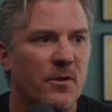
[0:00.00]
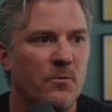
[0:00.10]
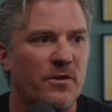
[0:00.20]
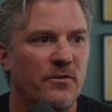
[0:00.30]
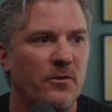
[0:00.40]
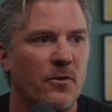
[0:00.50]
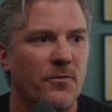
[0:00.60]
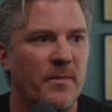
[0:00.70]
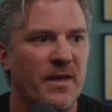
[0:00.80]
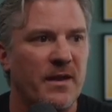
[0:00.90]
We just go
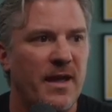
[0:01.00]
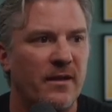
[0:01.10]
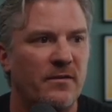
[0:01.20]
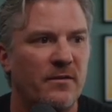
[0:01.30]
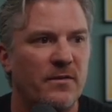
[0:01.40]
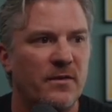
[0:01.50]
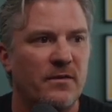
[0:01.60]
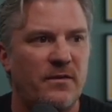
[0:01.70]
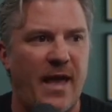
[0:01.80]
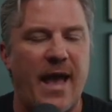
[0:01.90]
from inactive
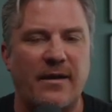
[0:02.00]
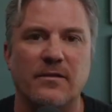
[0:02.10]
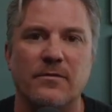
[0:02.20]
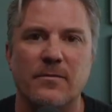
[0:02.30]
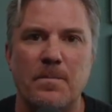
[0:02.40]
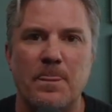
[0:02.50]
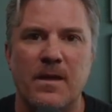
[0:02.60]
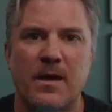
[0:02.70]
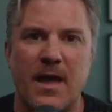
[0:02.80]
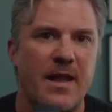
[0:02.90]
to active.
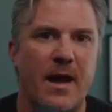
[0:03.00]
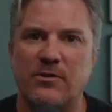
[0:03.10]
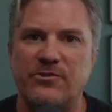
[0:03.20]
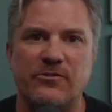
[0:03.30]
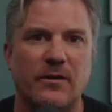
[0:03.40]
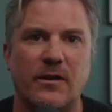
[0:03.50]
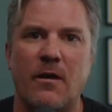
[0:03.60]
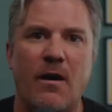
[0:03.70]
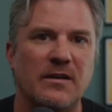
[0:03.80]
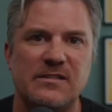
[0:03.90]
And now it's just going to
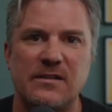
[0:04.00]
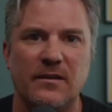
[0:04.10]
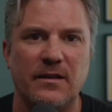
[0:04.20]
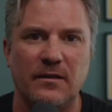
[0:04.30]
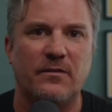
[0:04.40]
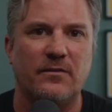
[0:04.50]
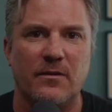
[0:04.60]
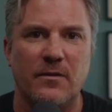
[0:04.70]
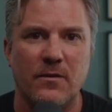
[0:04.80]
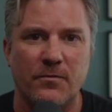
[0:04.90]
constantly
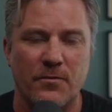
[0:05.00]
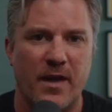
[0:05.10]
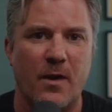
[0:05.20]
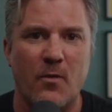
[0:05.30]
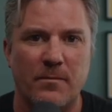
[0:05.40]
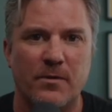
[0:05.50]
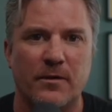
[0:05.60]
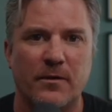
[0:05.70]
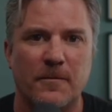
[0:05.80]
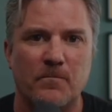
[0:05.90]
listen for that webhook.